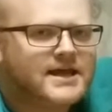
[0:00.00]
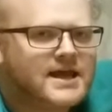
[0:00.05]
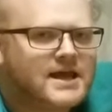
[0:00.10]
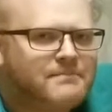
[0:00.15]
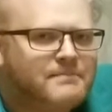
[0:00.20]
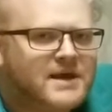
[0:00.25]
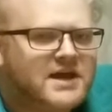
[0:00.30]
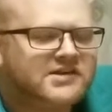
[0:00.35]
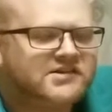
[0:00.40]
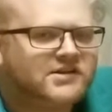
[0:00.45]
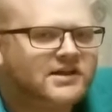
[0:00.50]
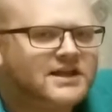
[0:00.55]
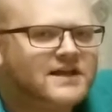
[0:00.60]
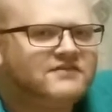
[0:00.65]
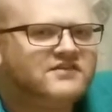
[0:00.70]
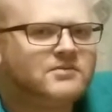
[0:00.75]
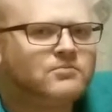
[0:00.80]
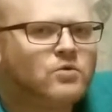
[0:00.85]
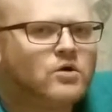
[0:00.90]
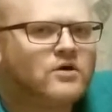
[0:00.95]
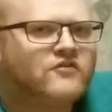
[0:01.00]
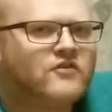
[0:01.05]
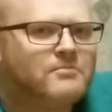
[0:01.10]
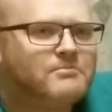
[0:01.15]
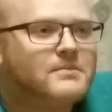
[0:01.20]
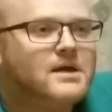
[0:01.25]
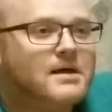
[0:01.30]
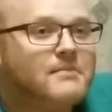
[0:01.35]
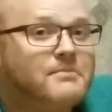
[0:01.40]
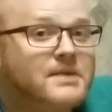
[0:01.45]
it basically gives you more of
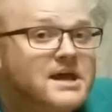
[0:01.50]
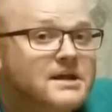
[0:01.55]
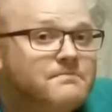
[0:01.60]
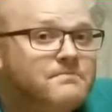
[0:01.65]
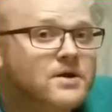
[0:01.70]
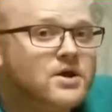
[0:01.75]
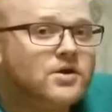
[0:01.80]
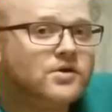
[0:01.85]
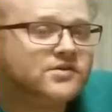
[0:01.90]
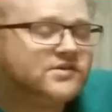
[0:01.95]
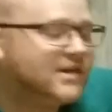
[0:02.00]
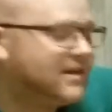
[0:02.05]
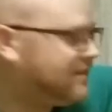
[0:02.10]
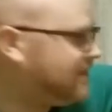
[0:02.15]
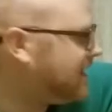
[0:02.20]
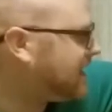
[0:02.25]
a mid boost. It